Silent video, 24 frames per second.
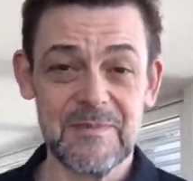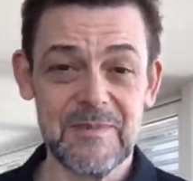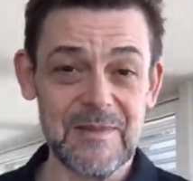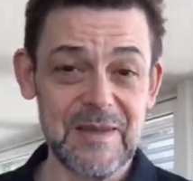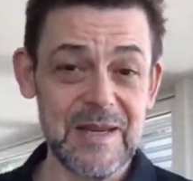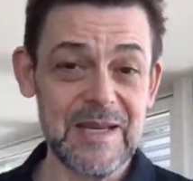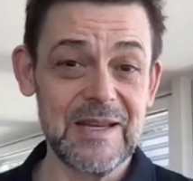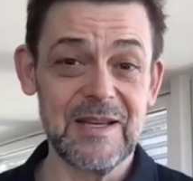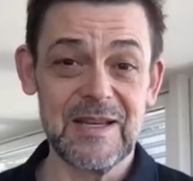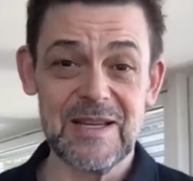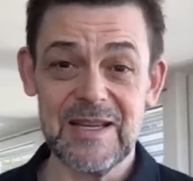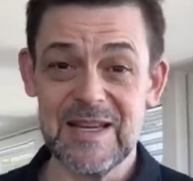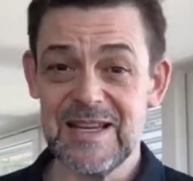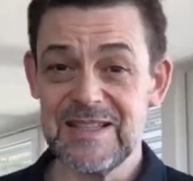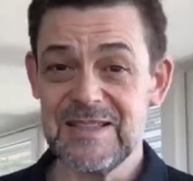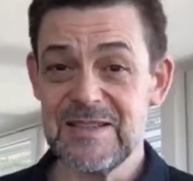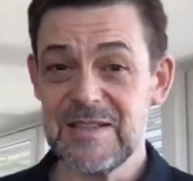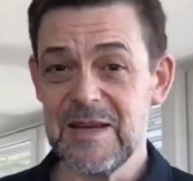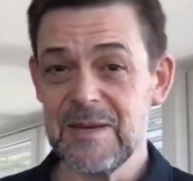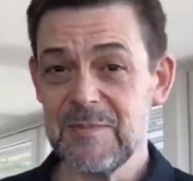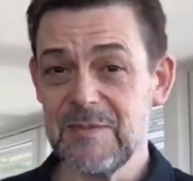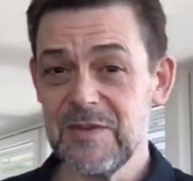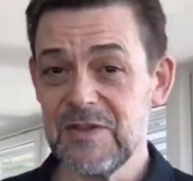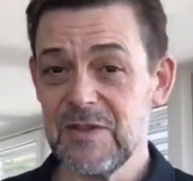In the next
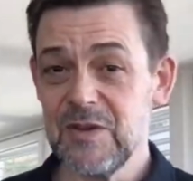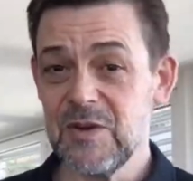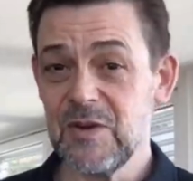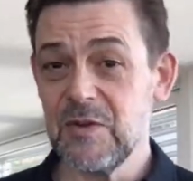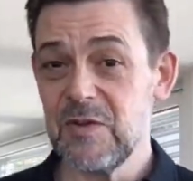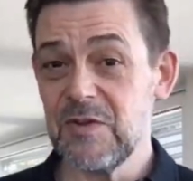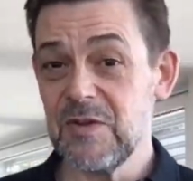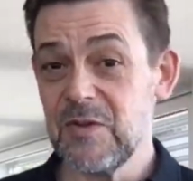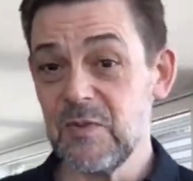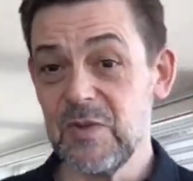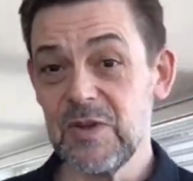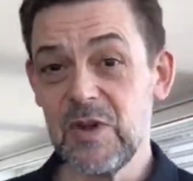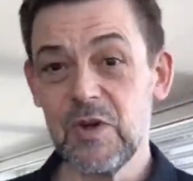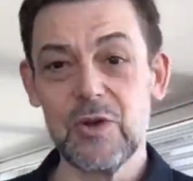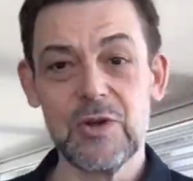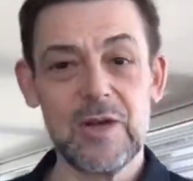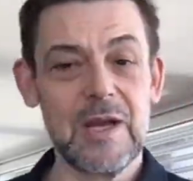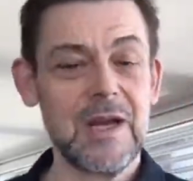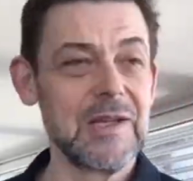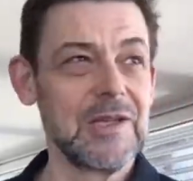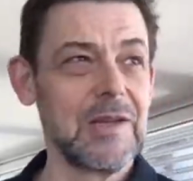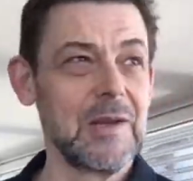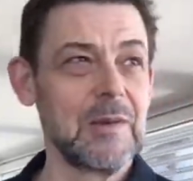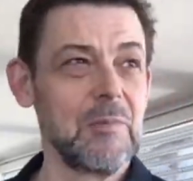episodes, we look
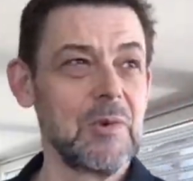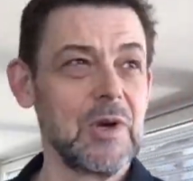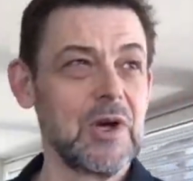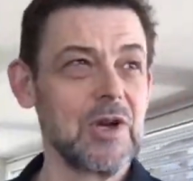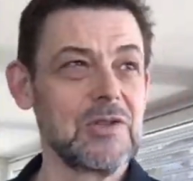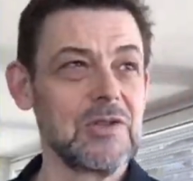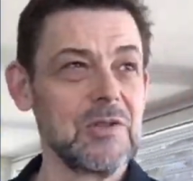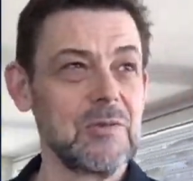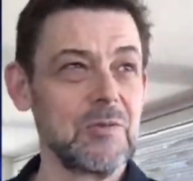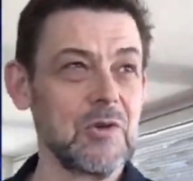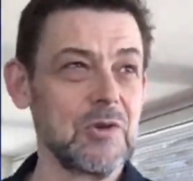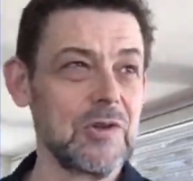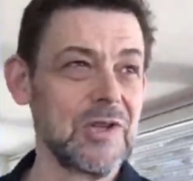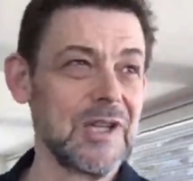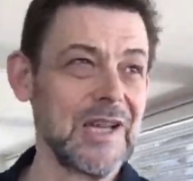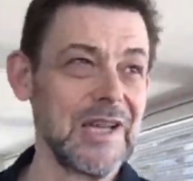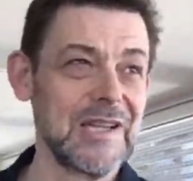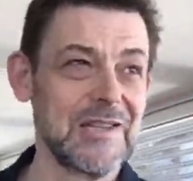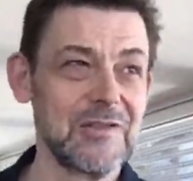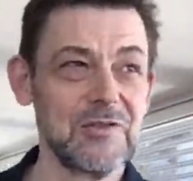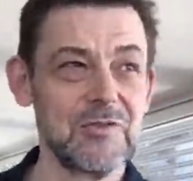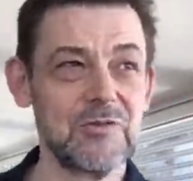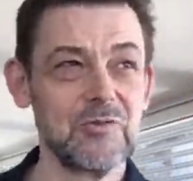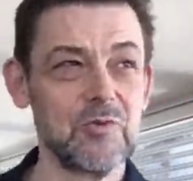at the possible
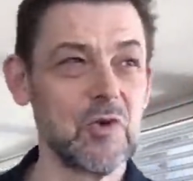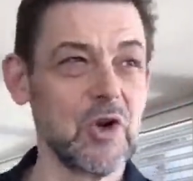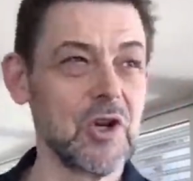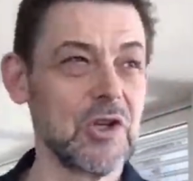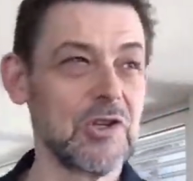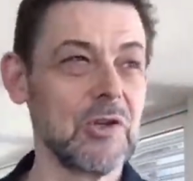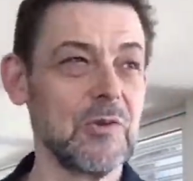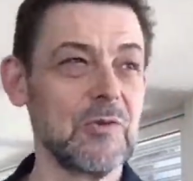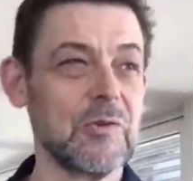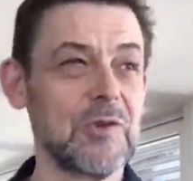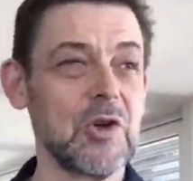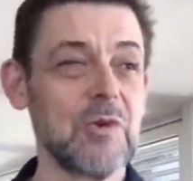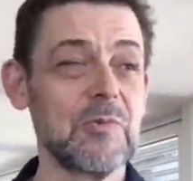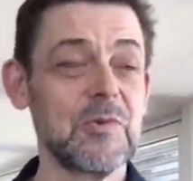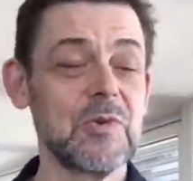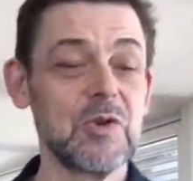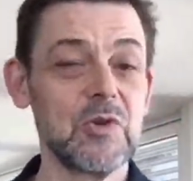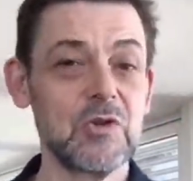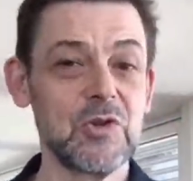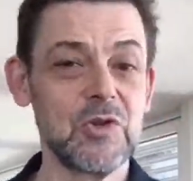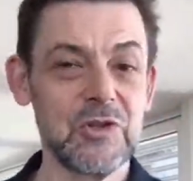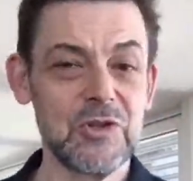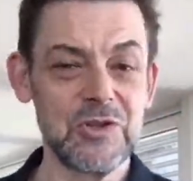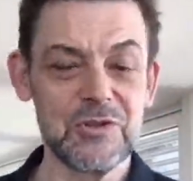gates of quantum
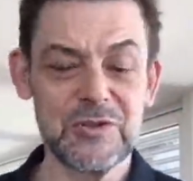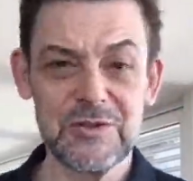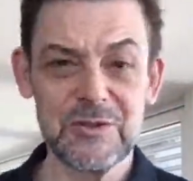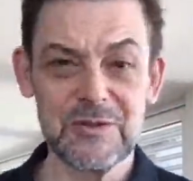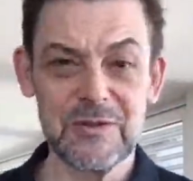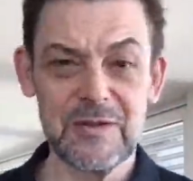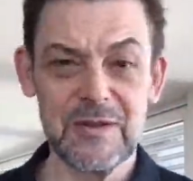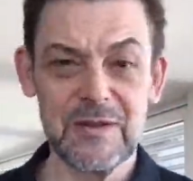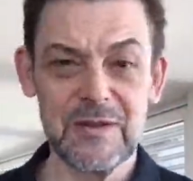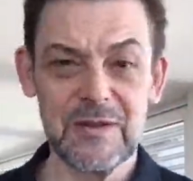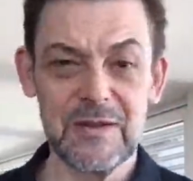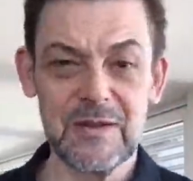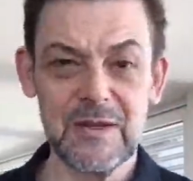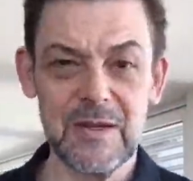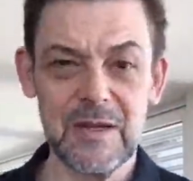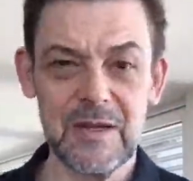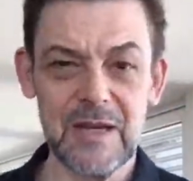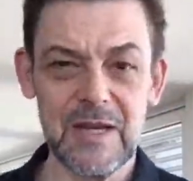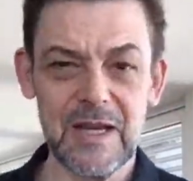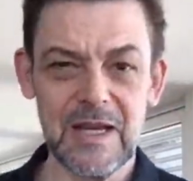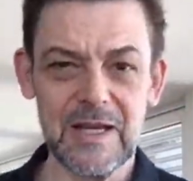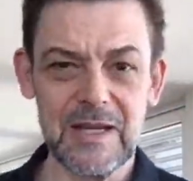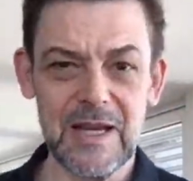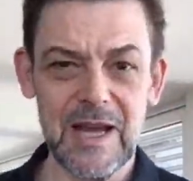computers
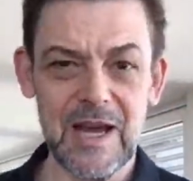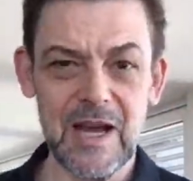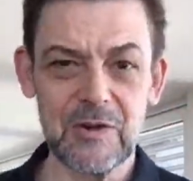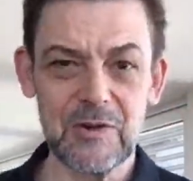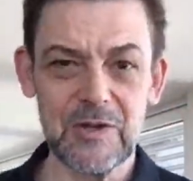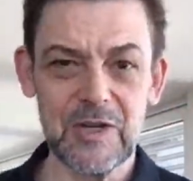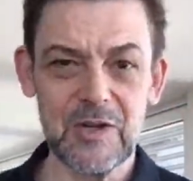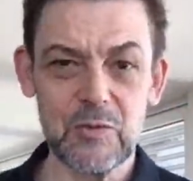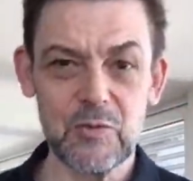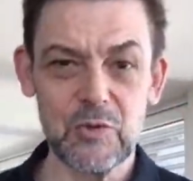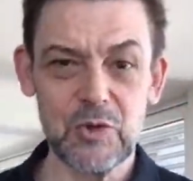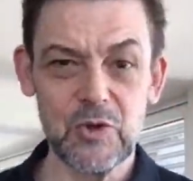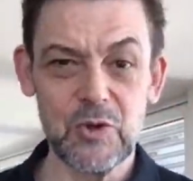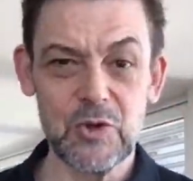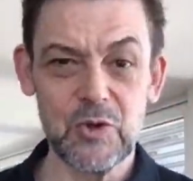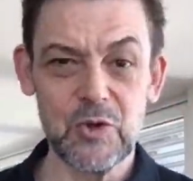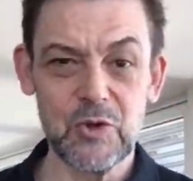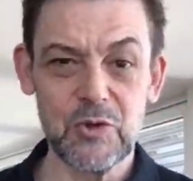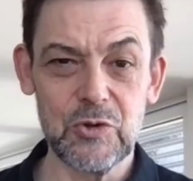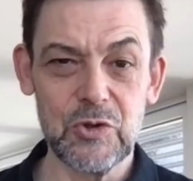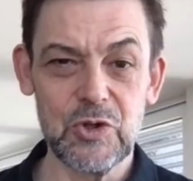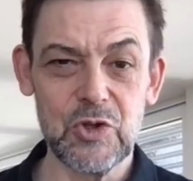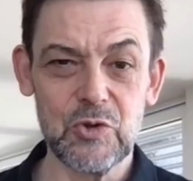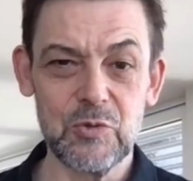and how they work
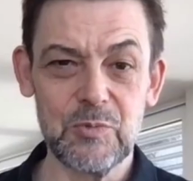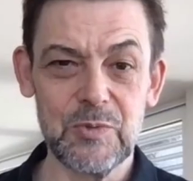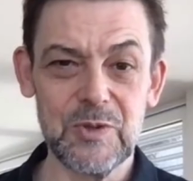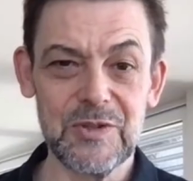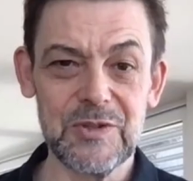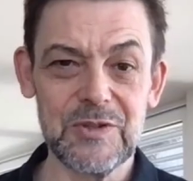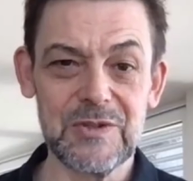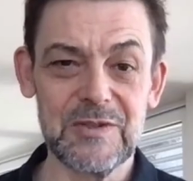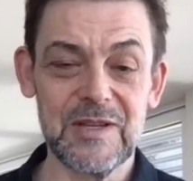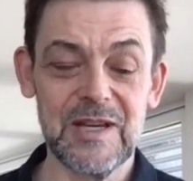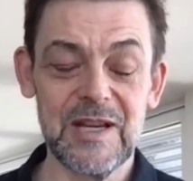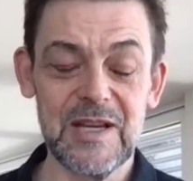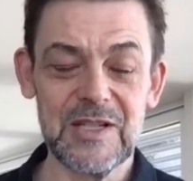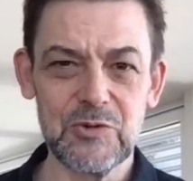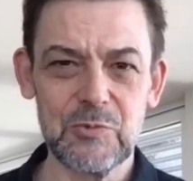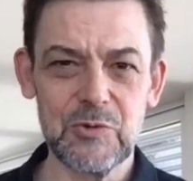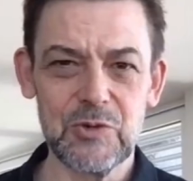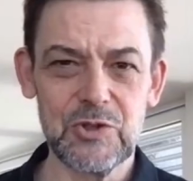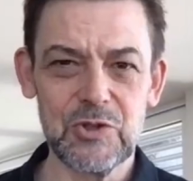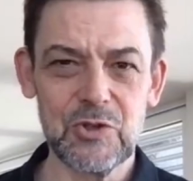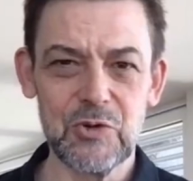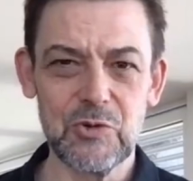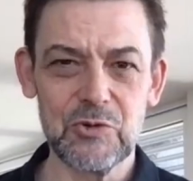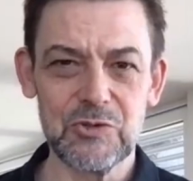on qubits, as we
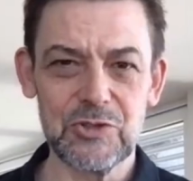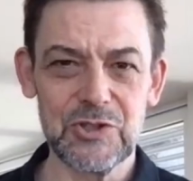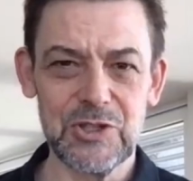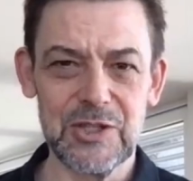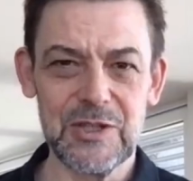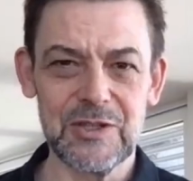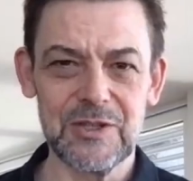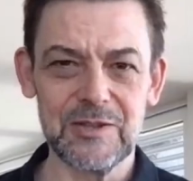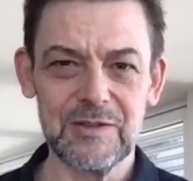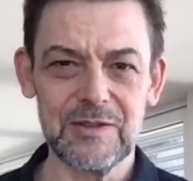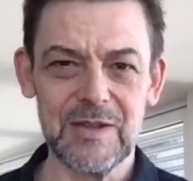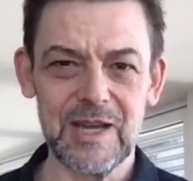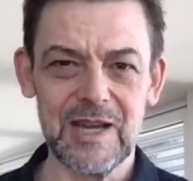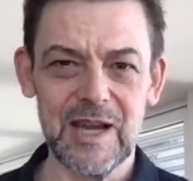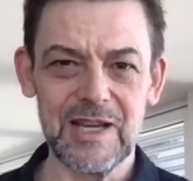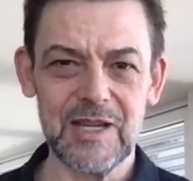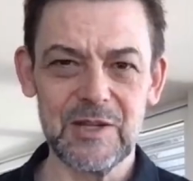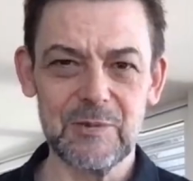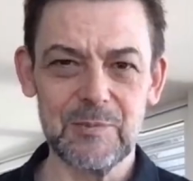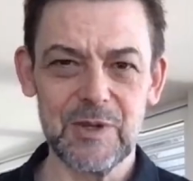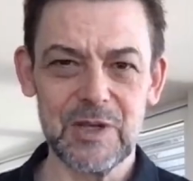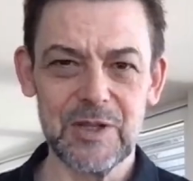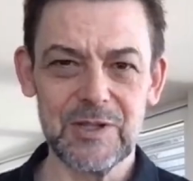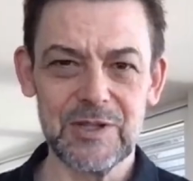used here the
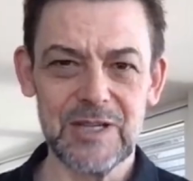Hadamard